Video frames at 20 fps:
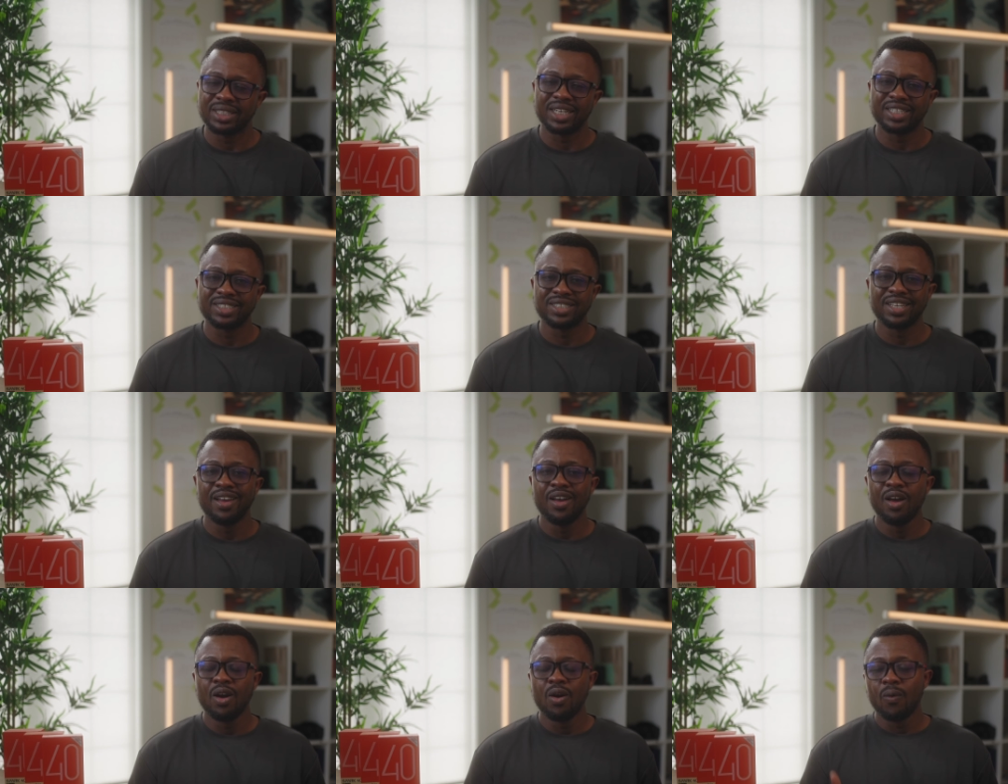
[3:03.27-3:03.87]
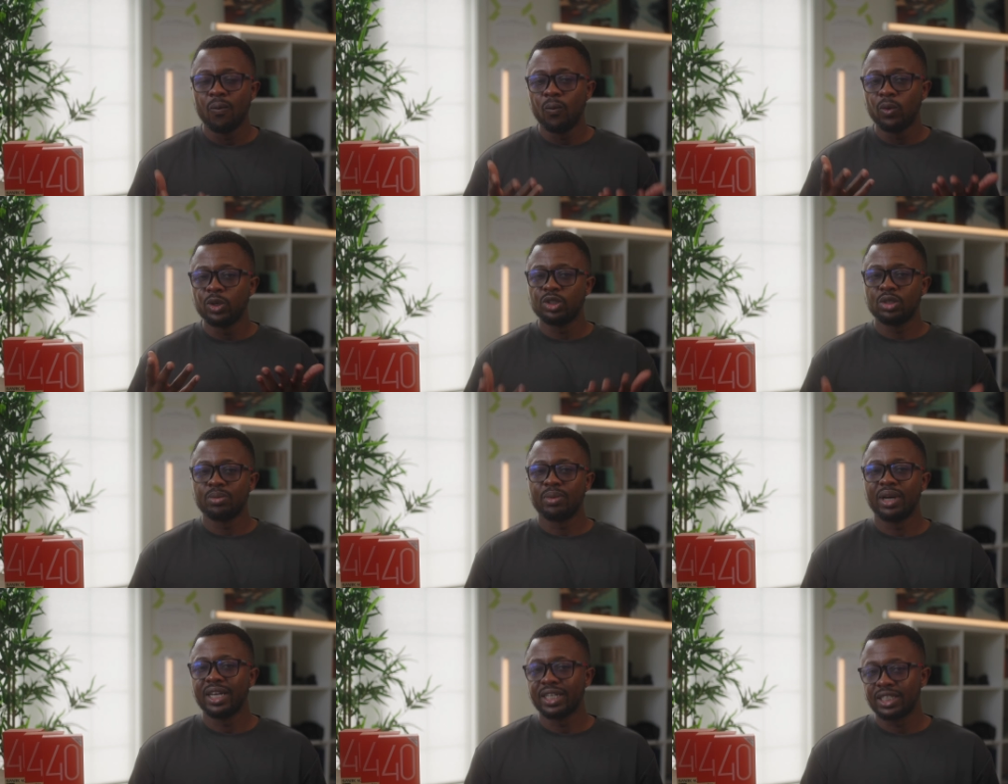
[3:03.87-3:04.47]
as what
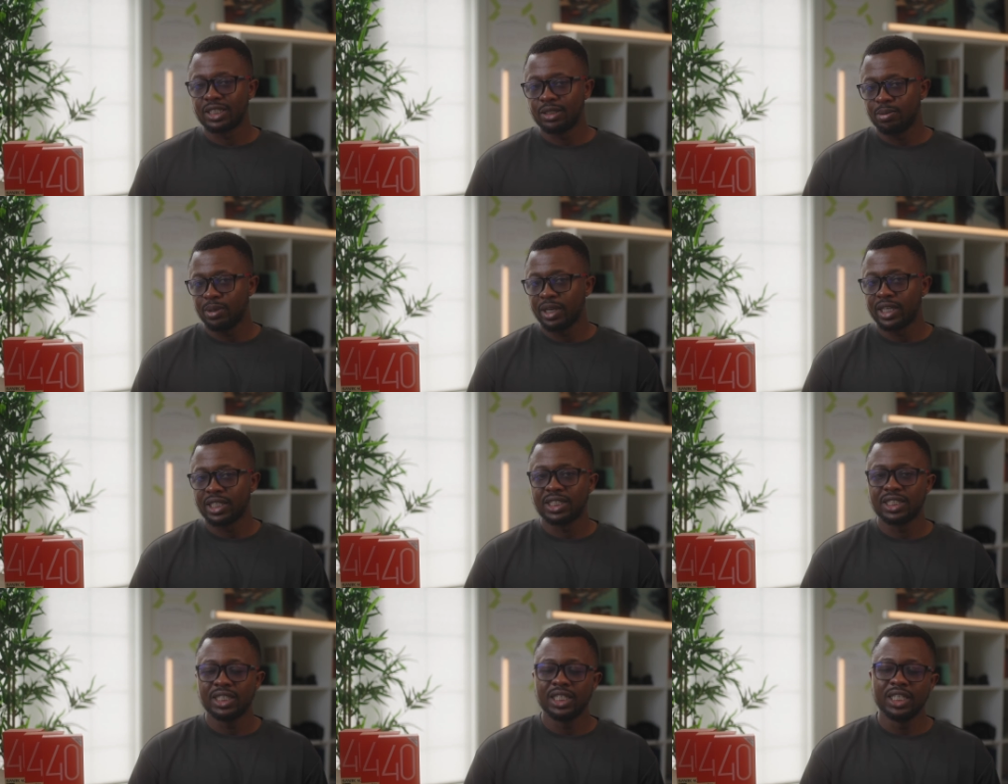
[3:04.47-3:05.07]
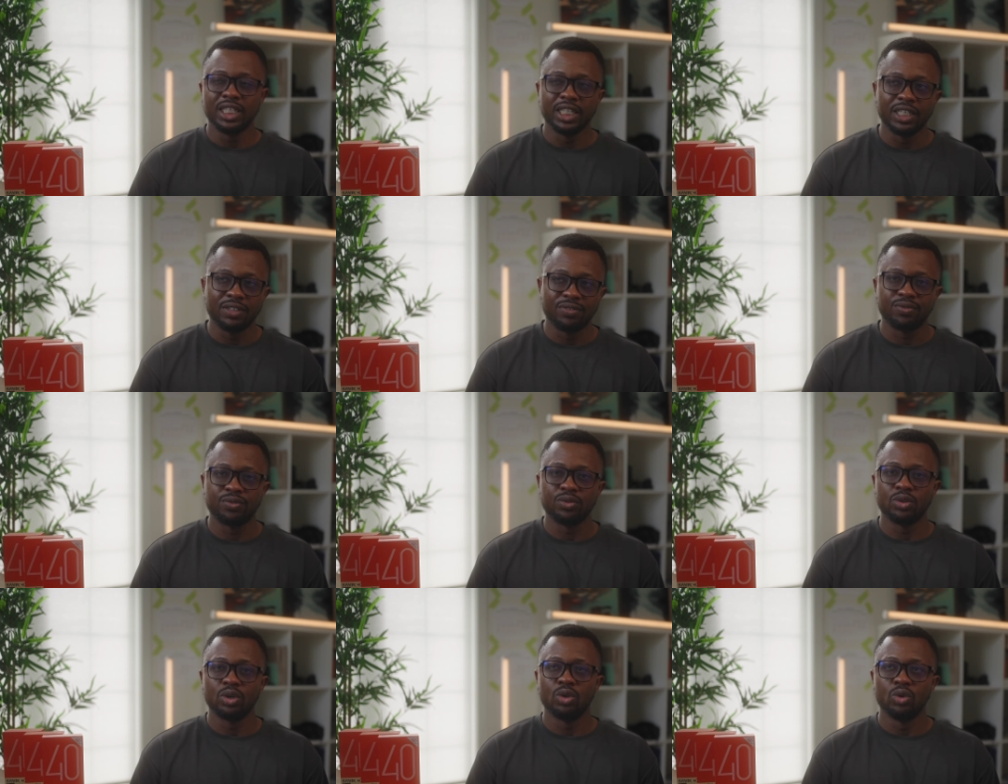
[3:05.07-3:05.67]
you might expect
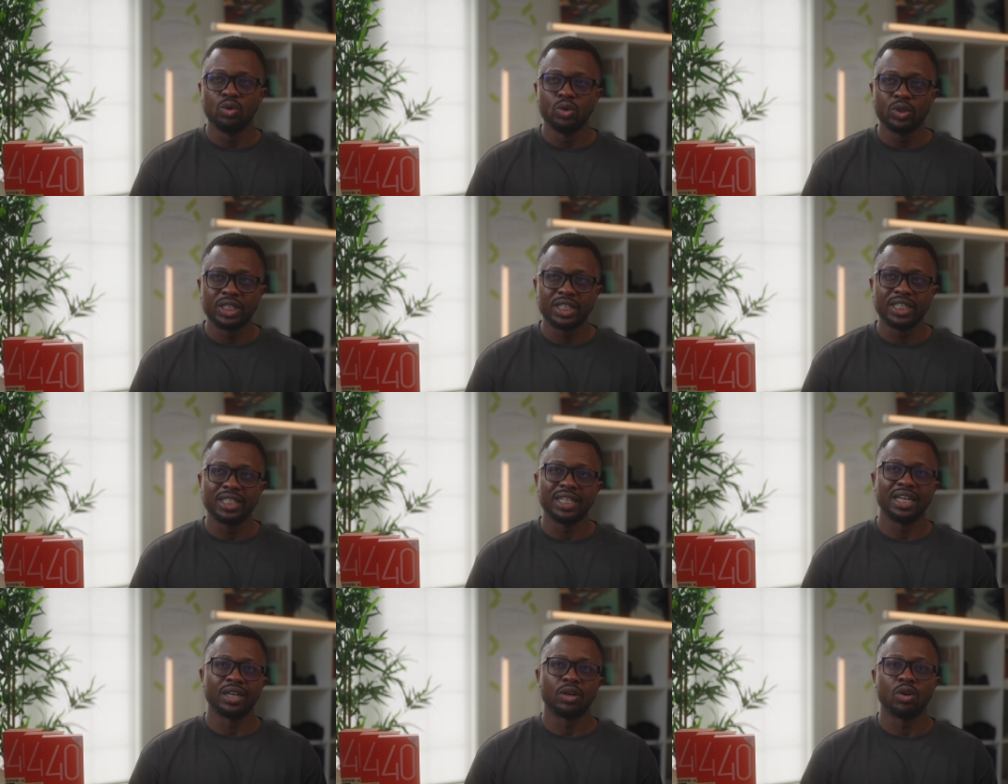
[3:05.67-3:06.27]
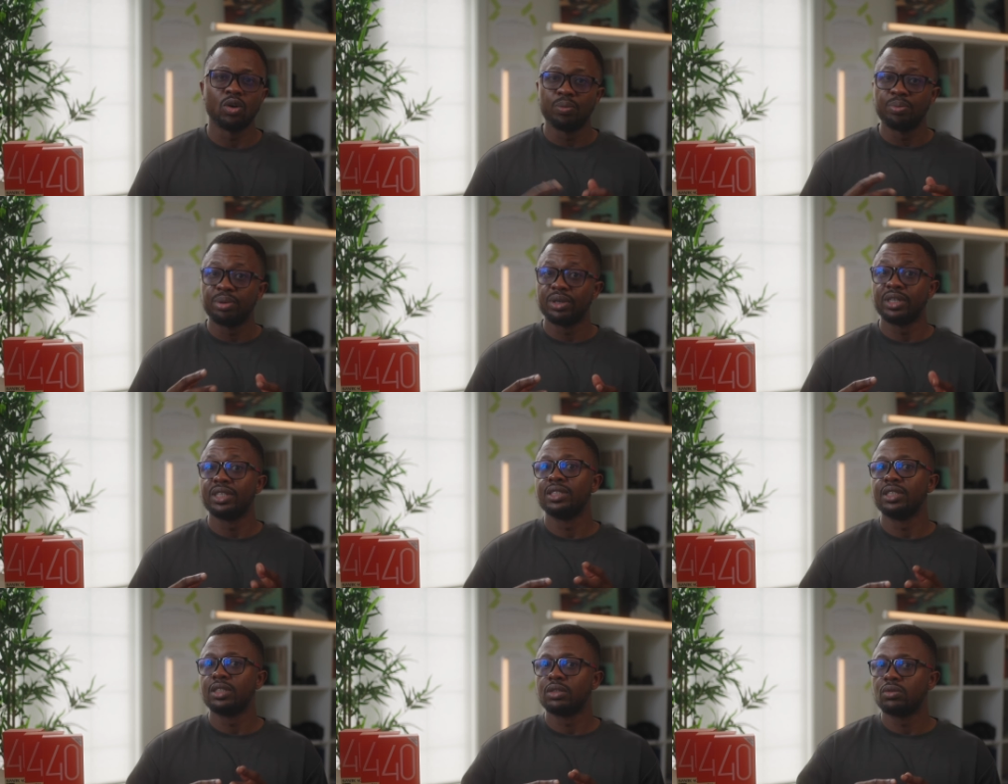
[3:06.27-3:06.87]
if you're looking and
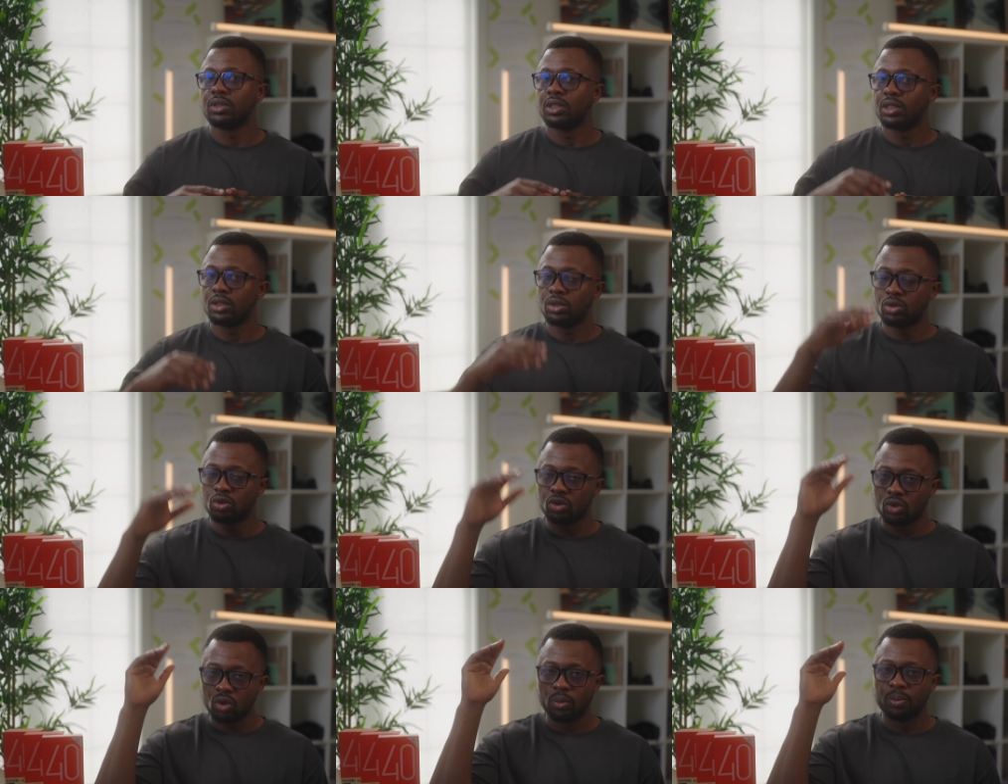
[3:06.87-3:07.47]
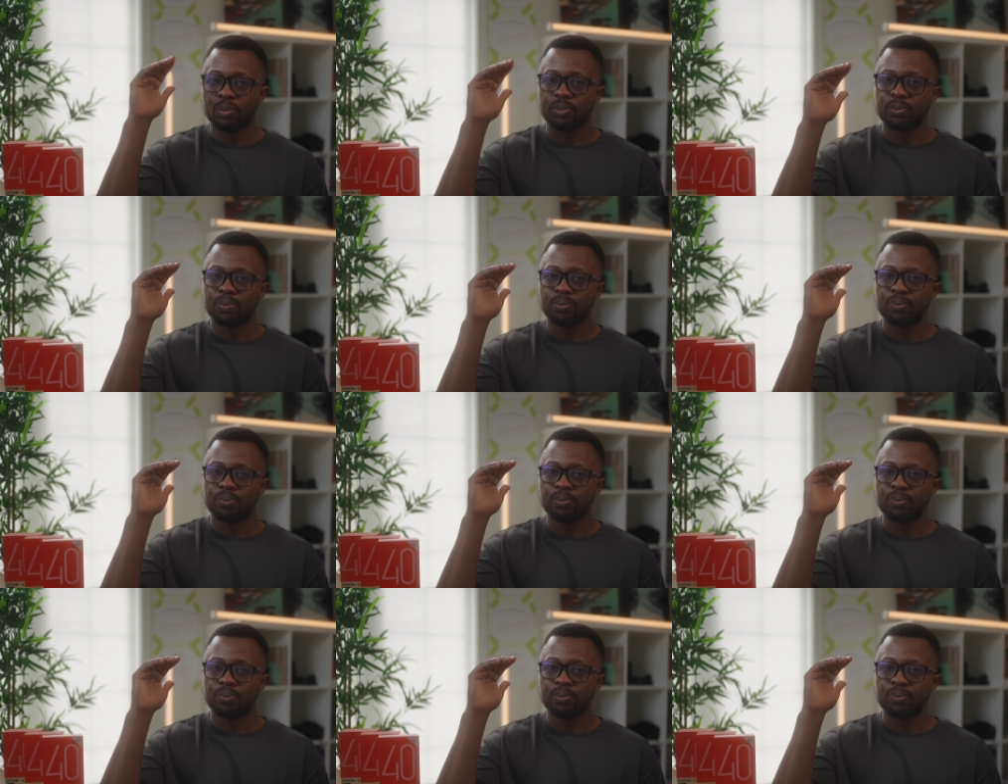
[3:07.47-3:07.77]
comparing this with a top